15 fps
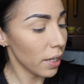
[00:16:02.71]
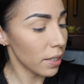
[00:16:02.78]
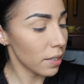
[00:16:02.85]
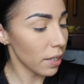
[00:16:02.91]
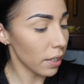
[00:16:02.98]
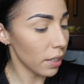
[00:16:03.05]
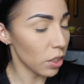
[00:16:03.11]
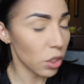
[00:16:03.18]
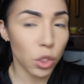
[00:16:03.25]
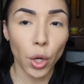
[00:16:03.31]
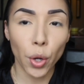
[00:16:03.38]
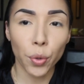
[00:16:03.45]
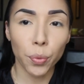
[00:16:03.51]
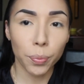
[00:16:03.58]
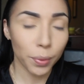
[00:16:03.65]
It's like a
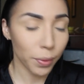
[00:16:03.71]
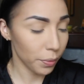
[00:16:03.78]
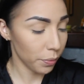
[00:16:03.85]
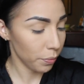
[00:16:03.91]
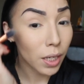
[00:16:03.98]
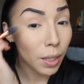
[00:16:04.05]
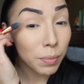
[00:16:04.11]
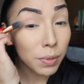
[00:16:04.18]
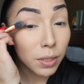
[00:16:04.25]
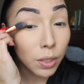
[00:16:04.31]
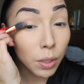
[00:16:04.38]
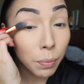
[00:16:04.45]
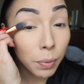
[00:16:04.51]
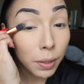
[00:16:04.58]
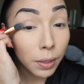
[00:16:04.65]
taupe. I'm just
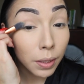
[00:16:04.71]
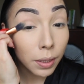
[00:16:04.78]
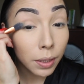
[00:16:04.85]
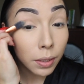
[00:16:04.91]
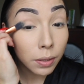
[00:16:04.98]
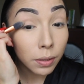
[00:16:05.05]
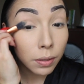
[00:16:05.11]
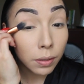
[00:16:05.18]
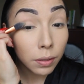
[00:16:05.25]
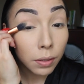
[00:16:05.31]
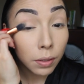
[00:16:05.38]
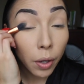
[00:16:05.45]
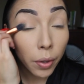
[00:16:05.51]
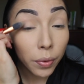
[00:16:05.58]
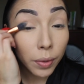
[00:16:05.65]
going to put this
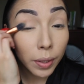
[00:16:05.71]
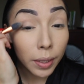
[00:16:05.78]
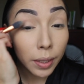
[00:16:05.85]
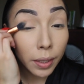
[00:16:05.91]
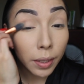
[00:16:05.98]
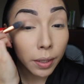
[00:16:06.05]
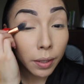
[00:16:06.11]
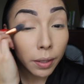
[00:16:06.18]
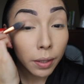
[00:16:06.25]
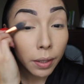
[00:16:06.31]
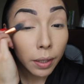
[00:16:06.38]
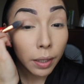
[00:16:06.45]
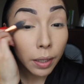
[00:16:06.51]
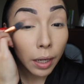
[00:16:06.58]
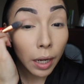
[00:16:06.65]
on the
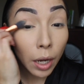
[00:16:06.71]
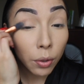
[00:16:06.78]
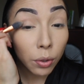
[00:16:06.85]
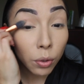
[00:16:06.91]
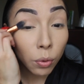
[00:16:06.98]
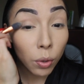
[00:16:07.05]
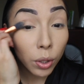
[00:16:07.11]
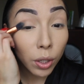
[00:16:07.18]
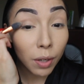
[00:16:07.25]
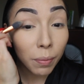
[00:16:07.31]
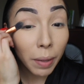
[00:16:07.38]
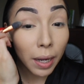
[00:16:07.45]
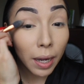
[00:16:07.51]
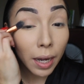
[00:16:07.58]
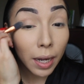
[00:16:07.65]
outer corner of
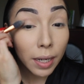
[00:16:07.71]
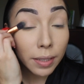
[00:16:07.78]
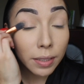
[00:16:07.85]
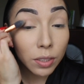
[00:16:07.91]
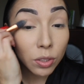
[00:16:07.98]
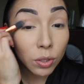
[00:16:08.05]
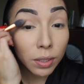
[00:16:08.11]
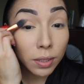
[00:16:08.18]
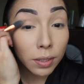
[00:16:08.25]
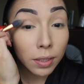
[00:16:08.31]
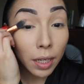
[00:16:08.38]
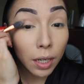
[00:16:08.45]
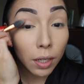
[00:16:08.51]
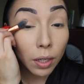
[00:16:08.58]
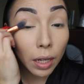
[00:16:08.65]
my eyes. As you can
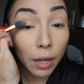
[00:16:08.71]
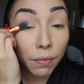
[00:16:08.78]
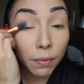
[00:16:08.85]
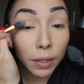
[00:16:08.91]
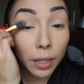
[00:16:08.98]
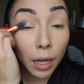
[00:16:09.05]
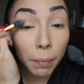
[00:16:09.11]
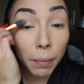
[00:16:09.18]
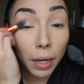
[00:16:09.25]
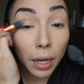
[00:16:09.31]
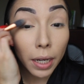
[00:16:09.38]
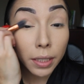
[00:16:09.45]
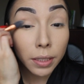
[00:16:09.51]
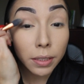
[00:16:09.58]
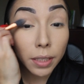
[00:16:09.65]
tell, I forgot my
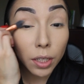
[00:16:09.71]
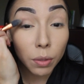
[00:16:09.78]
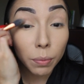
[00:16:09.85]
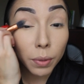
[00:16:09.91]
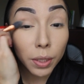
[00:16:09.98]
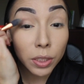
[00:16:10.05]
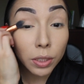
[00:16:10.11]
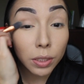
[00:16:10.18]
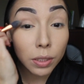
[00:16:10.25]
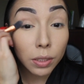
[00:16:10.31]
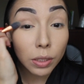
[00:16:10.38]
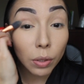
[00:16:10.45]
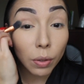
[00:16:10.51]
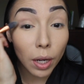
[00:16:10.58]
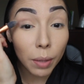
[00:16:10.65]
eyeshadow
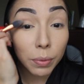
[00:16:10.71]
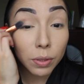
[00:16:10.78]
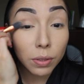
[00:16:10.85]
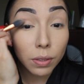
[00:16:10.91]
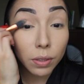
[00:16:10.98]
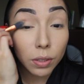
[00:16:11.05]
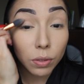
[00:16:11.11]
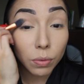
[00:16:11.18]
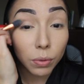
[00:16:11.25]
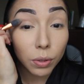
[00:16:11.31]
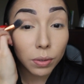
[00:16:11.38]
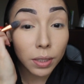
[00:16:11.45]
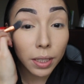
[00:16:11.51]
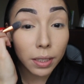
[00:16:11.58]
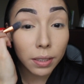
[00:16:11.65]
brushes, so I'm using this
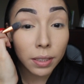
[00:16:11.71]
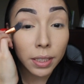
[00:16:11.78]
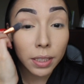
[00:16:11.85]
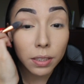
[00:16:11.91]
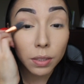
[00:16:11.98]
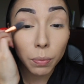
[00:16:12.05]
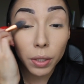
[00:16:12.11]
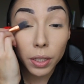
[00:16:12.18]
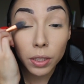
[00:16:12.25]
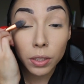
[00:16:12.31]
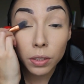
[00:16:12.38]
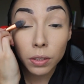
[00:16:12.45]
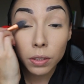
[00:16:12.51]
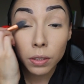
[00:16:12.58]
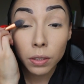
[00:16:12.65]
Real Techniques
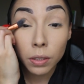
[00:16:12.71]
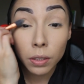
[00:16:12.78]
brush.